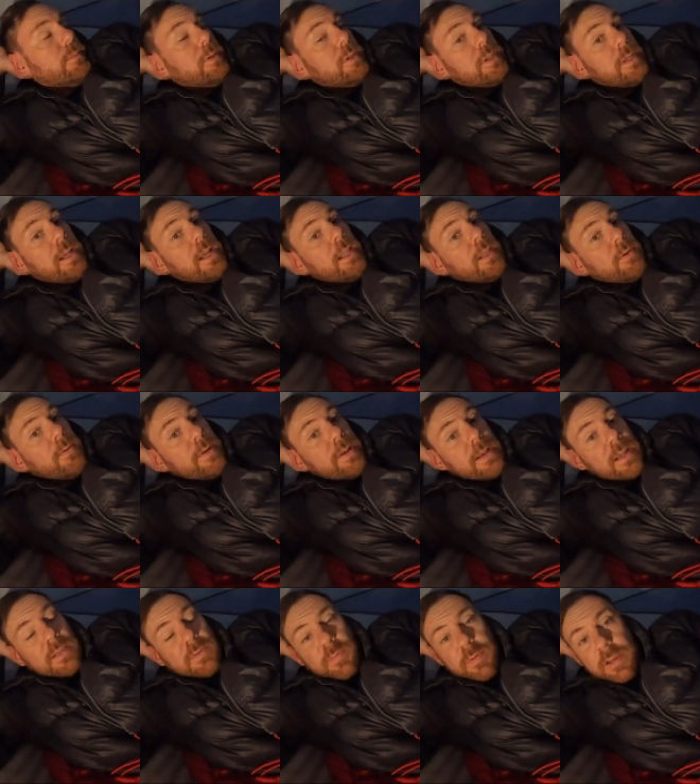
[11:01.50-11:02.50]
Bloody hell, the
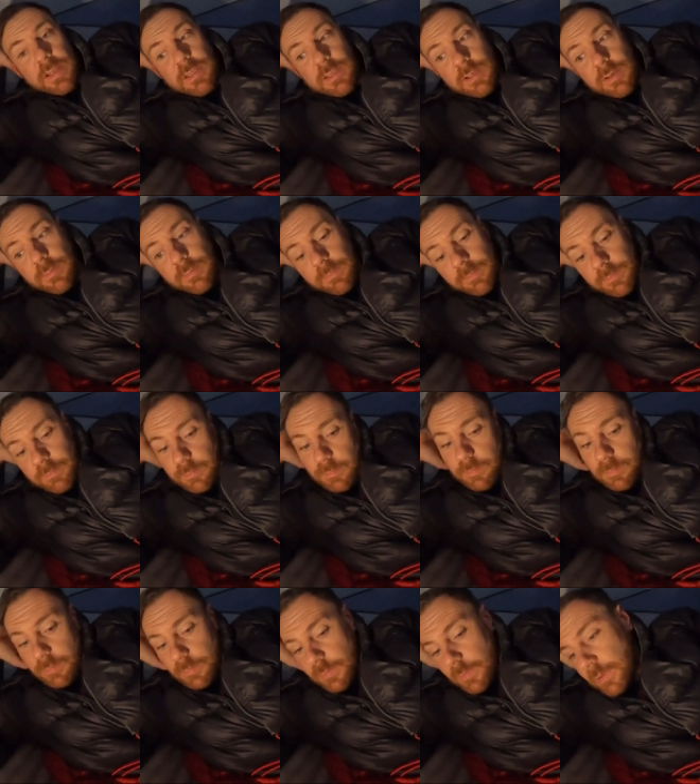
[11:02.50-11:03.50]
wind has picked up.
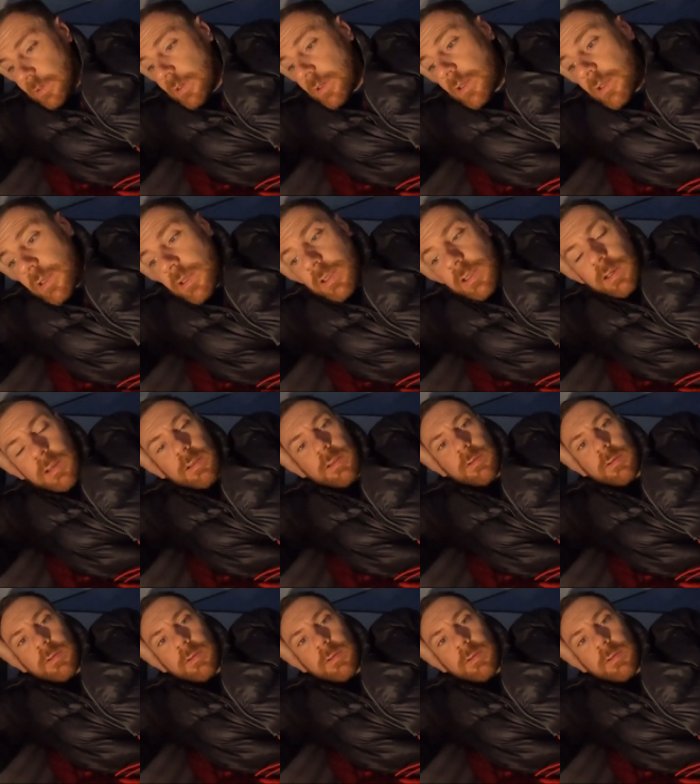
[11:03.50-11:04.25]
Uh,